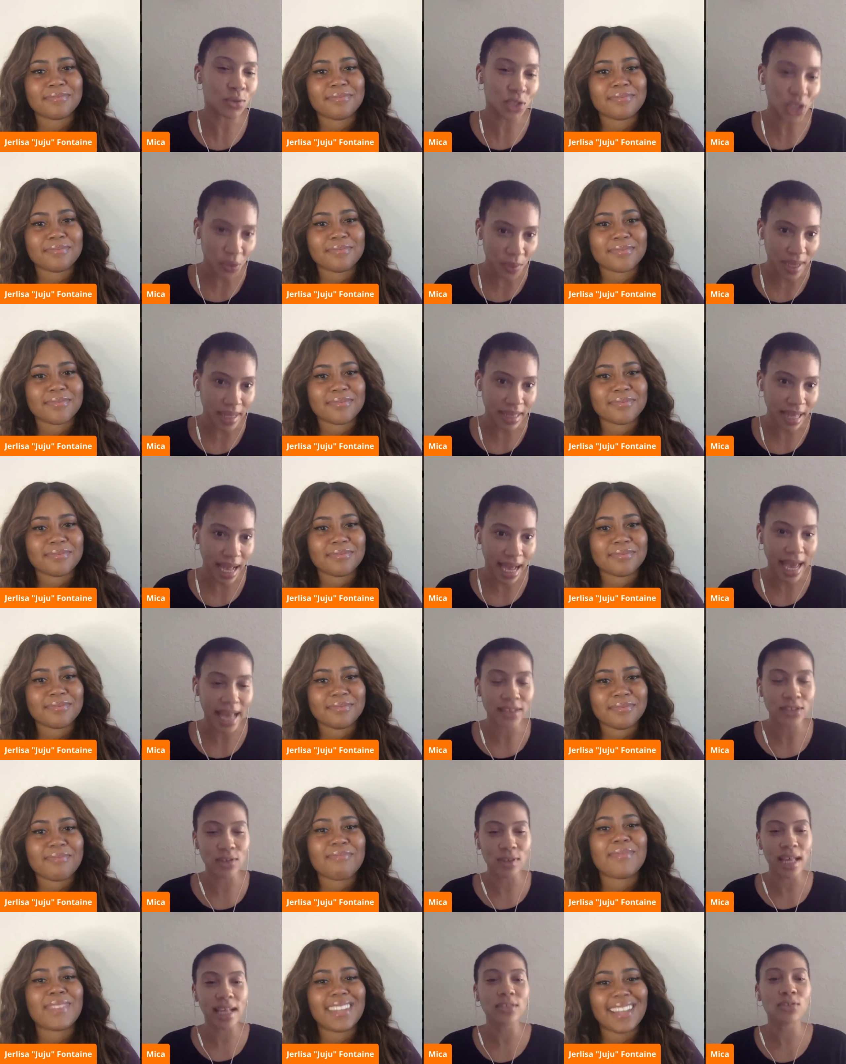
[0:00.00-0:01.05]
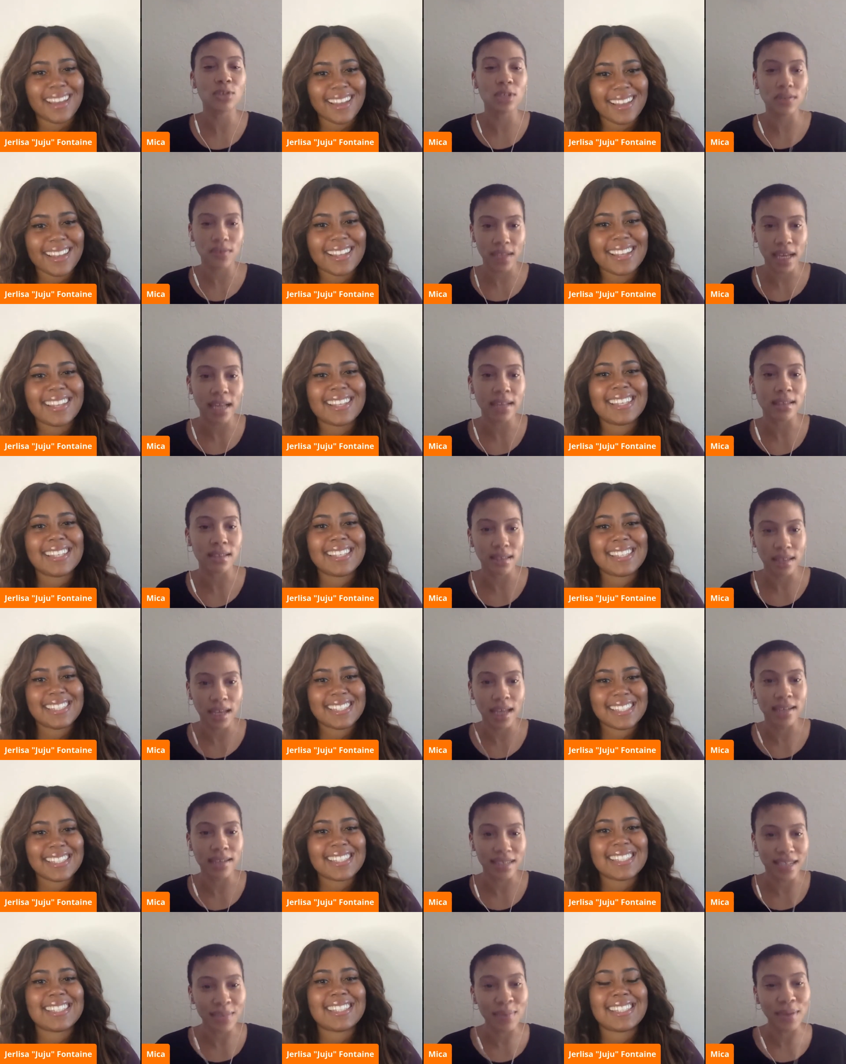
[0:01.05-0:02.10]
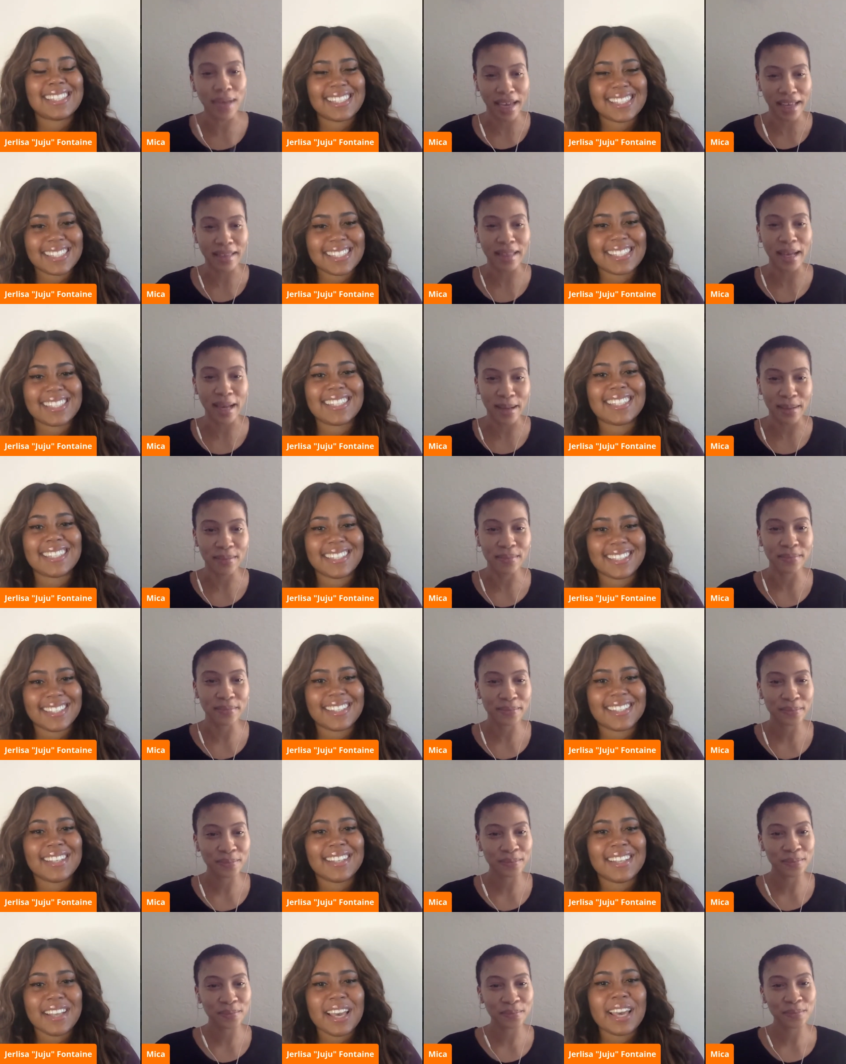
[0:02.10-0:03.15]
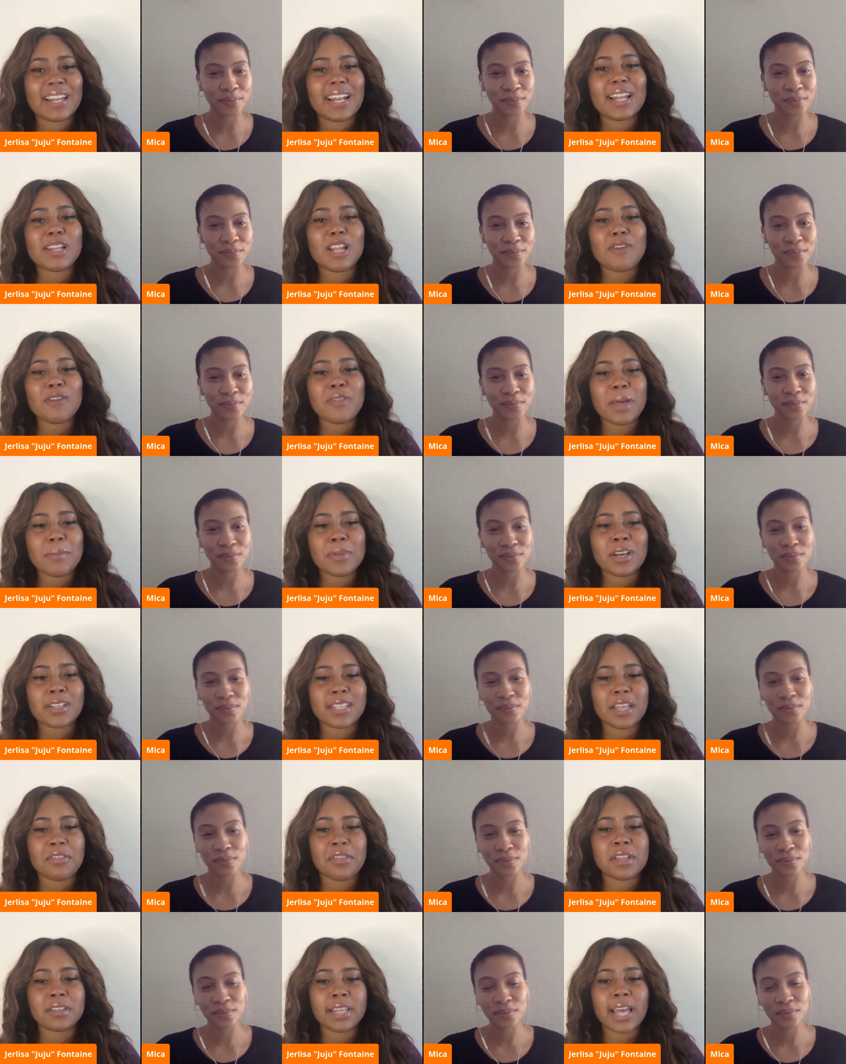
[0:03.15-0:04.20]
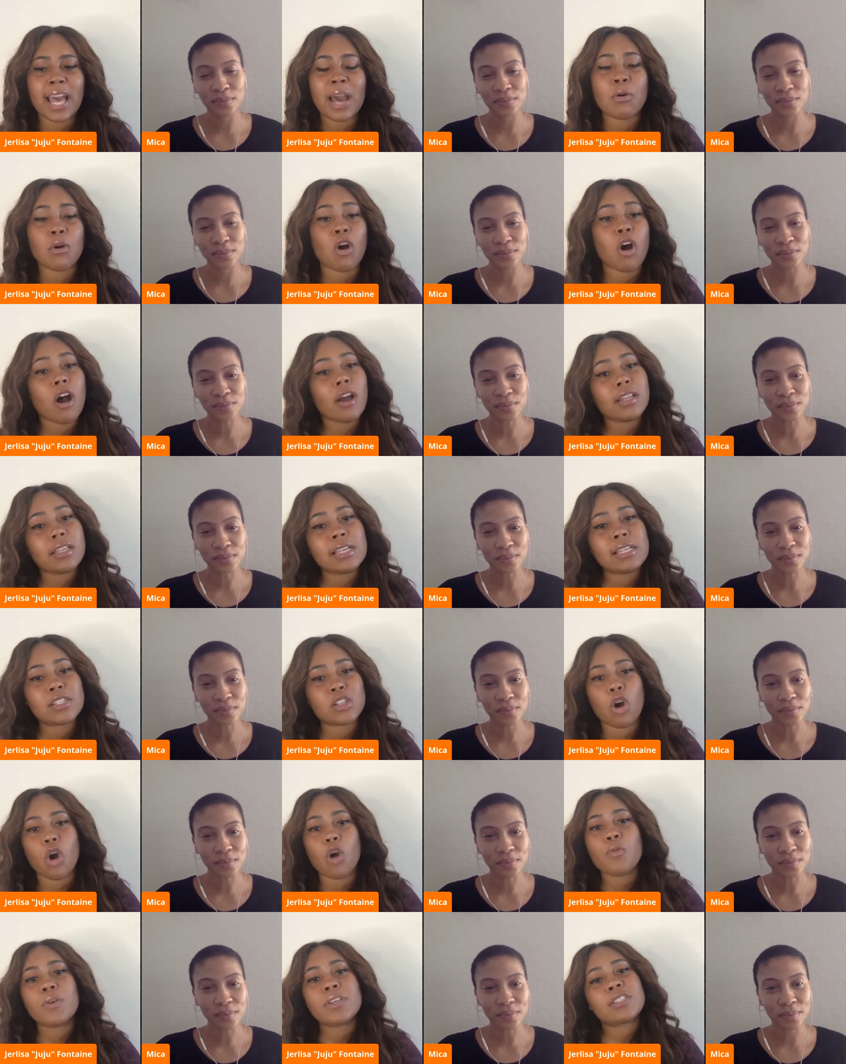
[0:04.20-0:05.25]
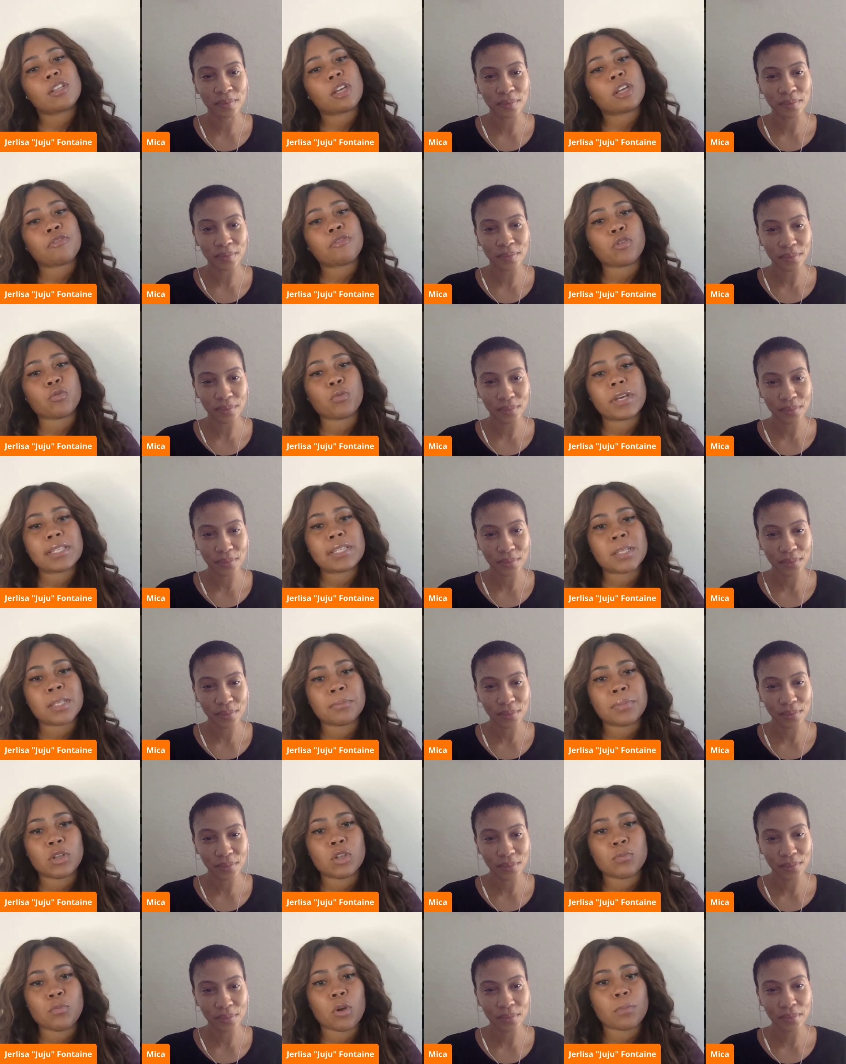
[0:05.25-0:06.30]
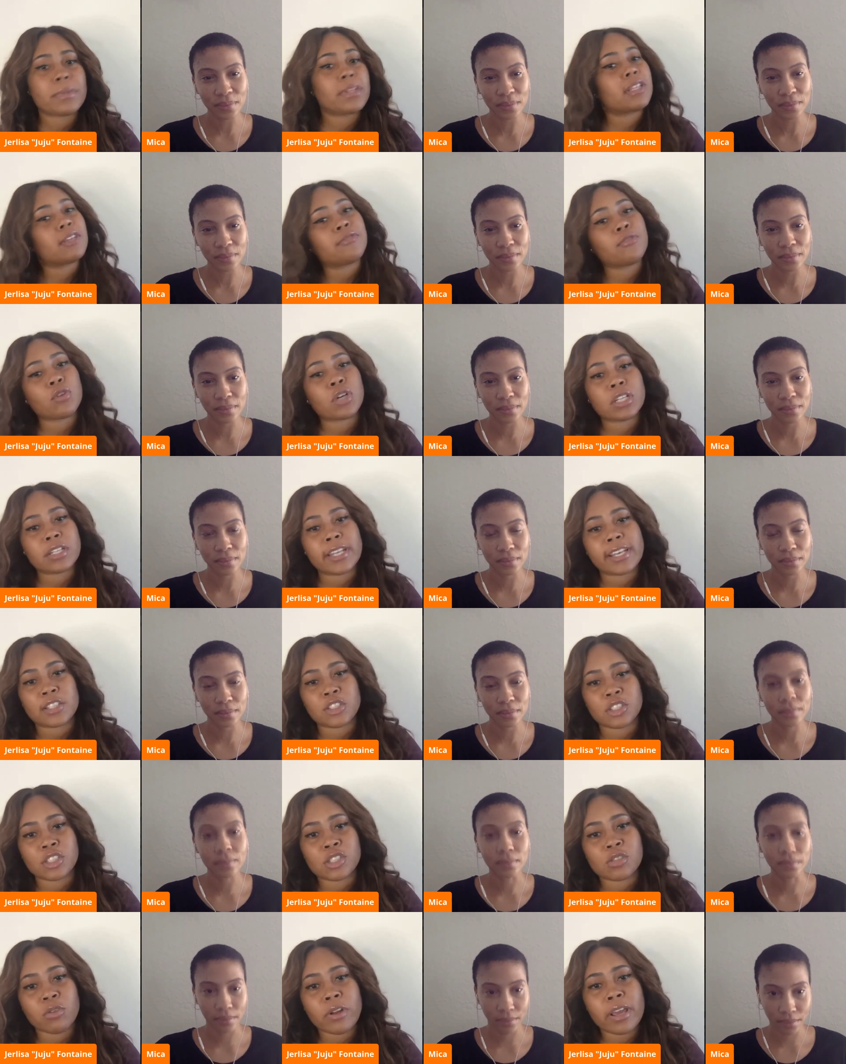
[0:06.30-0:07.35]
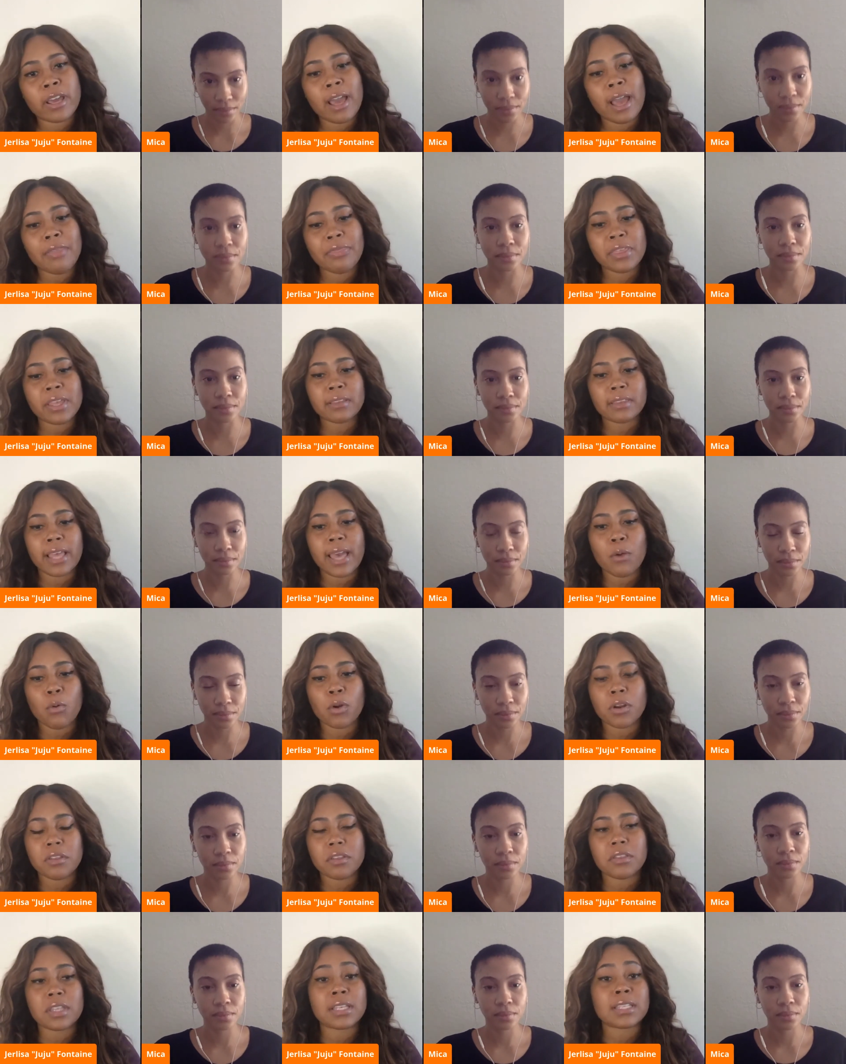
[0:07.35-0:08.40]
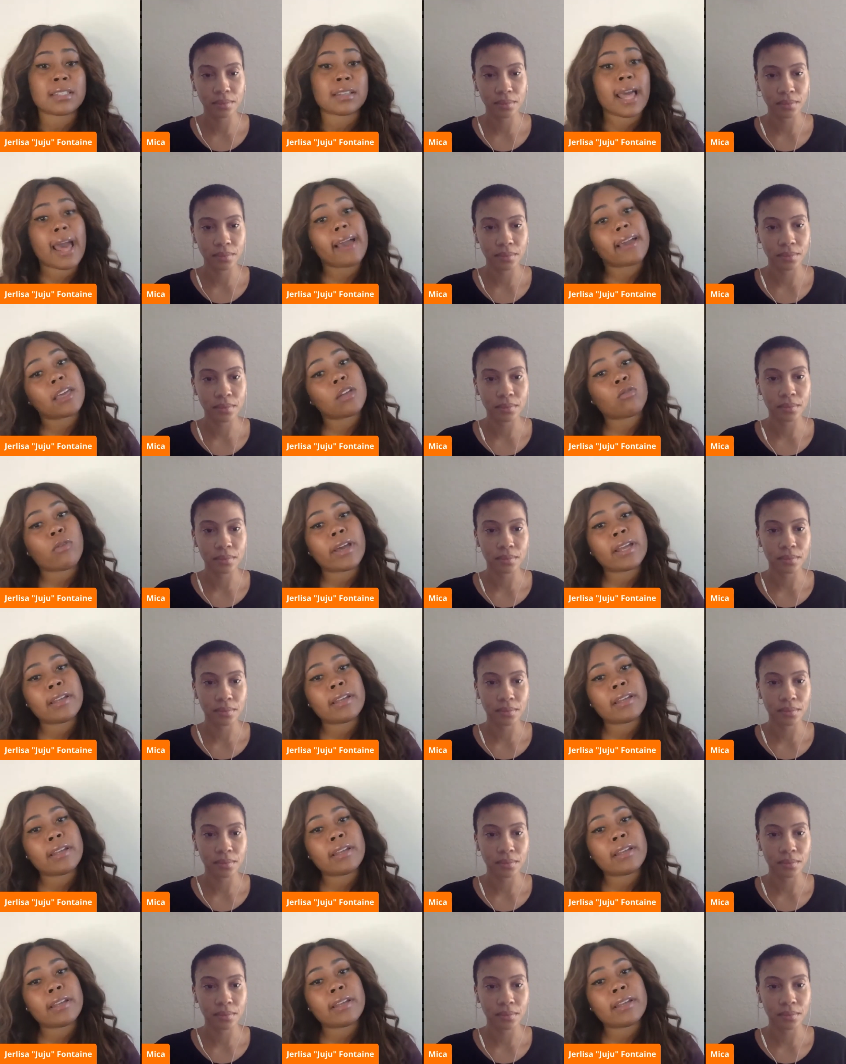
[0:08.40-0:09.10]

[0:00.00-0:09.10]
Speaker 1: doing that. And so that's sort of the, the idea behind that.
Speaker 2: And I love that because I think that our audience are always looking for ways to build more meaningful connections, right? I think that one of the things lacking right